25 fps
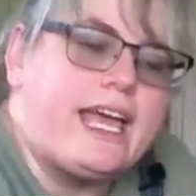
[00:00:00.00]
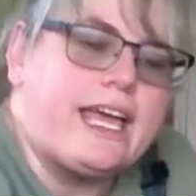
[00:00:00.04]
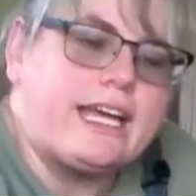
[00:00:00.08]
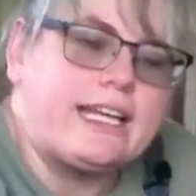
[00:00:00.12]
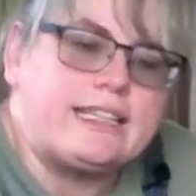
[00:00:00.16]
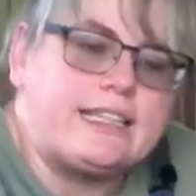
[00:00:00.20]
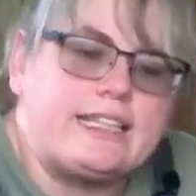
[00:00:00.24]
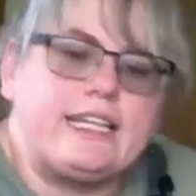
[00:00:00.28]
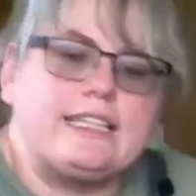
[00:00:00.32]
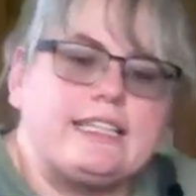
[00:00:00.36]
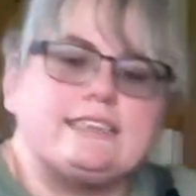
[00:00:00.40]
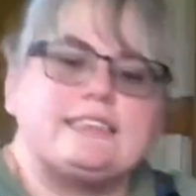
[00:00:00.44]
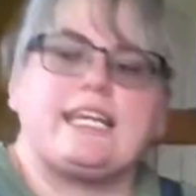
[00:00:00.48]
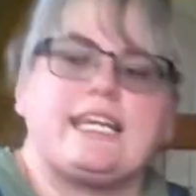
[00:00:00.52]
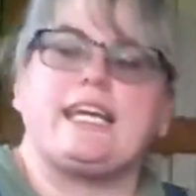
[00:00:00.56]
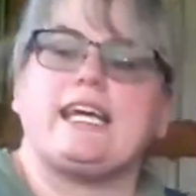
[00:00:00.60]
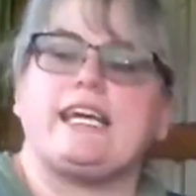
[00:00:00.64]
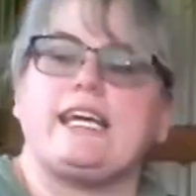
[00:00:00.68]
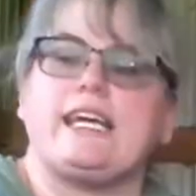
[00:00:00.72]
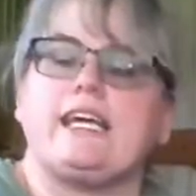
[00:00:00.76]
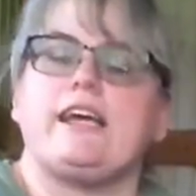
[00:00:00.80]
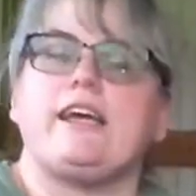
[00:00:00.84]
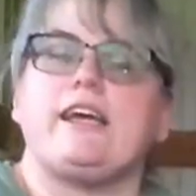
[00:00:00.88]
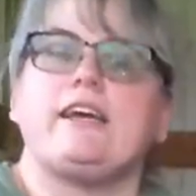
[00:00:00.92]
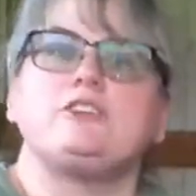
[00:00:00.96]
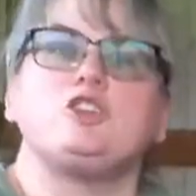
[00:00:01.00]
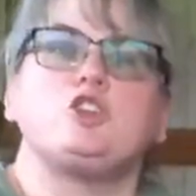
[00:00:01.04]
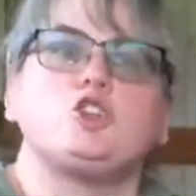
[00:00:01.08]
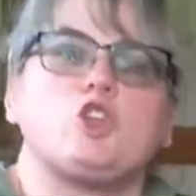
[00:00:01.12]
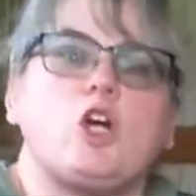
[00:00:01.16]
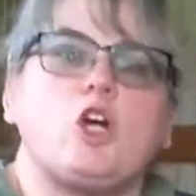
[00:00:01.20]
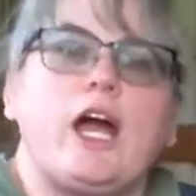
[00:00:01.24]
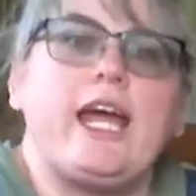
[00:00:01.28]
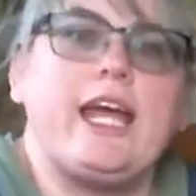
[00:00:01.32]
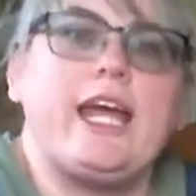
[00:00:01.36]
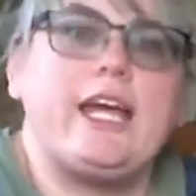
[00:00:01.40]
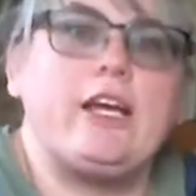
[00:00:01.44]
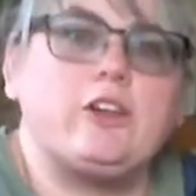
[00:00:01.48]
It is a
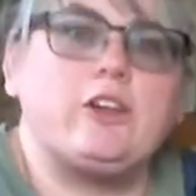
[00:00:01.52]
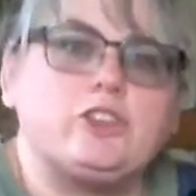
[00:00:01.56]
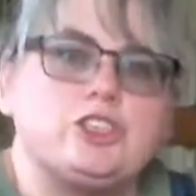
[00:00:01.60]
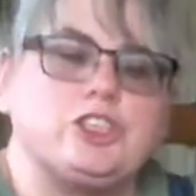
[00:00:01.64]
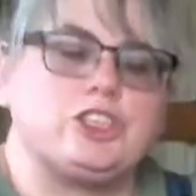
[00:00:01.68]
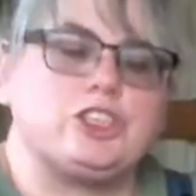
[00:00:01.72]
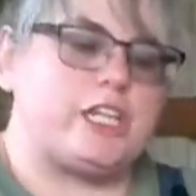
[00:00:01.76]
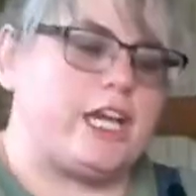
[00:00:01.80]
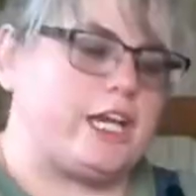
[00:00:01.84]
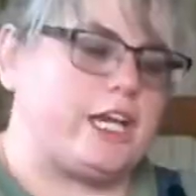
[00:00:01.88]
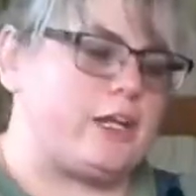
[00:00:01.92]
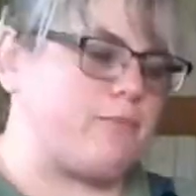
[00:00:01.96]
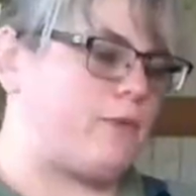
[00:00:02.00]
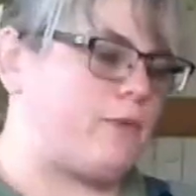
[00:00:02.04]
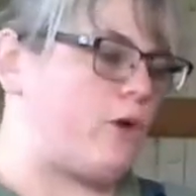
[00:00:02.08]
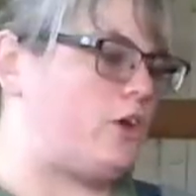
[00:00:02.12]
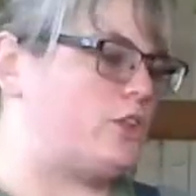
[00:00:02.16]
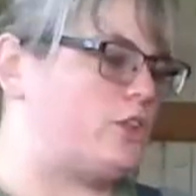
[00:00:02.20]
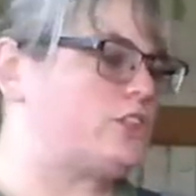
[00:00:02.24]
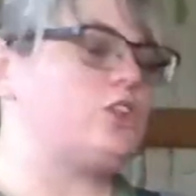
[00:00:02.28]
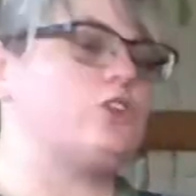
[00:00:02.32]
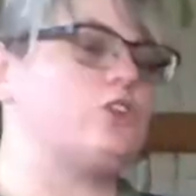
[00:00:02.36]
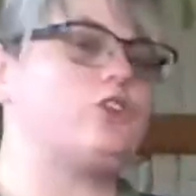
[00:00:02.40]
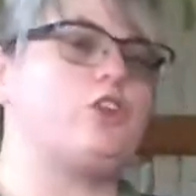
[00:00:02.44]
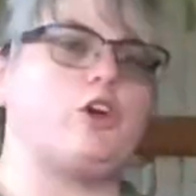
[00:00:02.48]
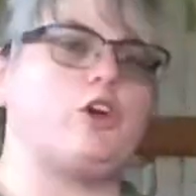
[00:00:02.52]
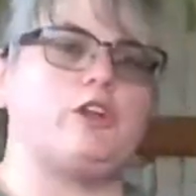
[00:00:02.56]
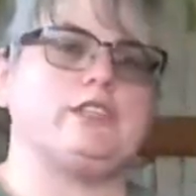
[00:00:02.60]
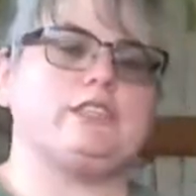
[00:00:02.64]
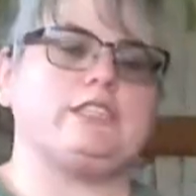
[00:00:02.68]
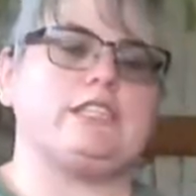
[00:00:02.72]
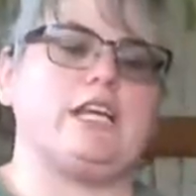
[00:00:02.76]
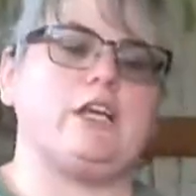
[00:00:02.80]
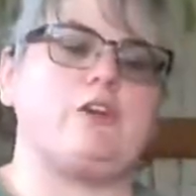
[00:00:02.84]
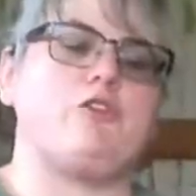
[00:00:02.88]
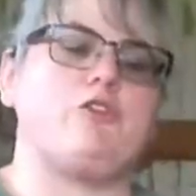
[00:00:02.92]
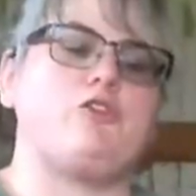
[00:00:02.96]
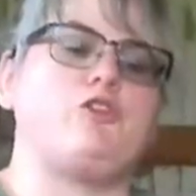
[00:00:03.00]
triangle shape, also known
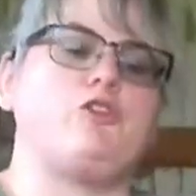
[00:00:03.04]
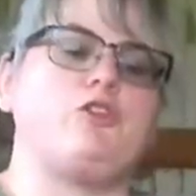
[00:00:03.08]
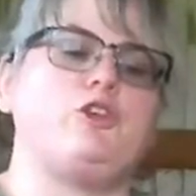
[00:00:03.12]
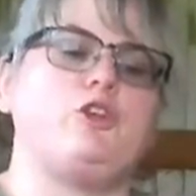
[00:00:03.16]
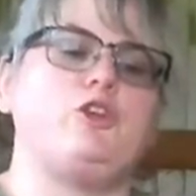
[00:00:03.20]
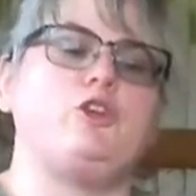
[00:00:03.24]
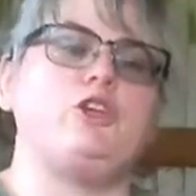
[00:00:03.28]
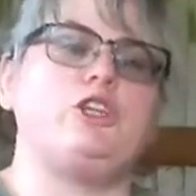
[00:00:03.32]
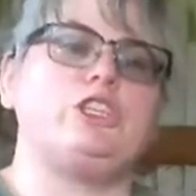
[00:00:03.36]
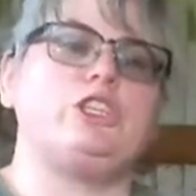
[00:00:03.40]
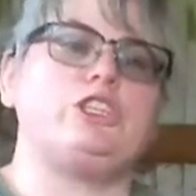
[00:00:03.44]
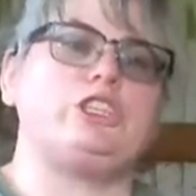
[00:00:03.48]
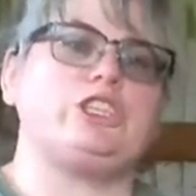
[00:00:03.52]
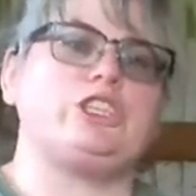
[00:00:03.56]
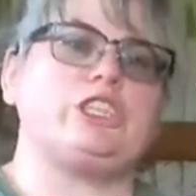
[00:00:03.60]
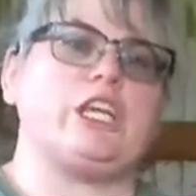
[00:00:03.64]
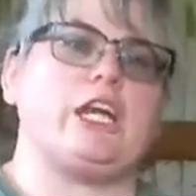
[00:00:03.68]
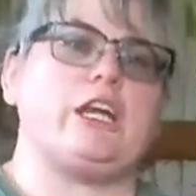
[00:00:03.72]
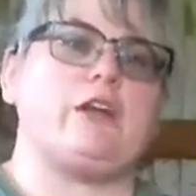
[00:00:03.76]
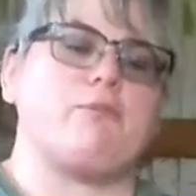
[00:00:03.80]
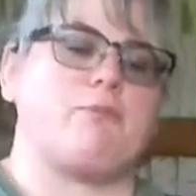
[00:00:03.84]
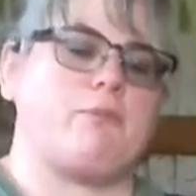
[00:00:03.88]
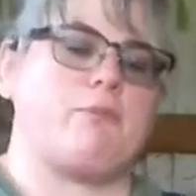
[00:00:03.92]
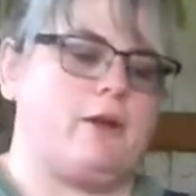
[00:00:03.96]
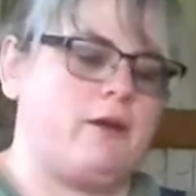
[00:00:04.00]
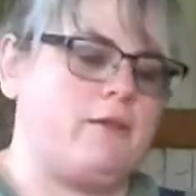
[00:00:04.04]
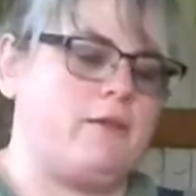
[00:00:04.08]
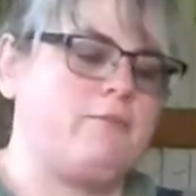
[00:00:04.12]
as a fluke shape.